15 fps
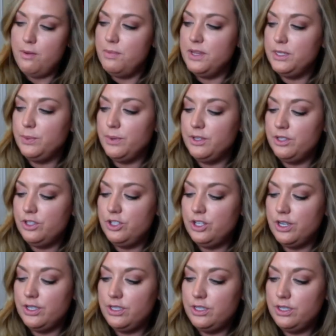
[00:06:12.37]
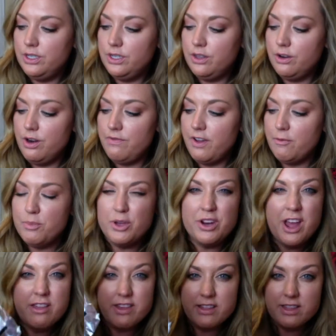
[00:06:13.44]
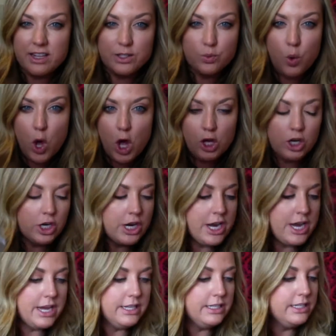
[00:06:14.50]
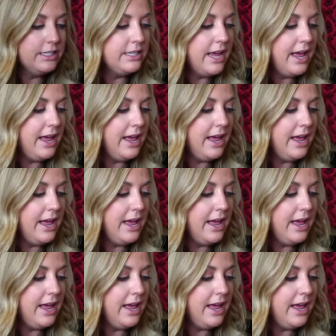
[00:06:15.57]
This one's just 35 Beauty. I think that's Walgreens.